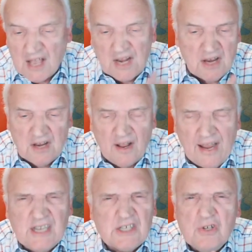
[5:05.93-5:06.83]

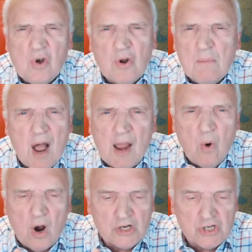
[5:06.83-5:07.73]
No, it's not on
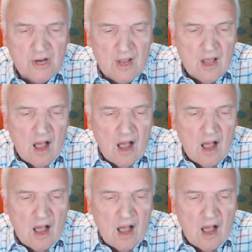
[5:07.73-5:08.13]
my watch.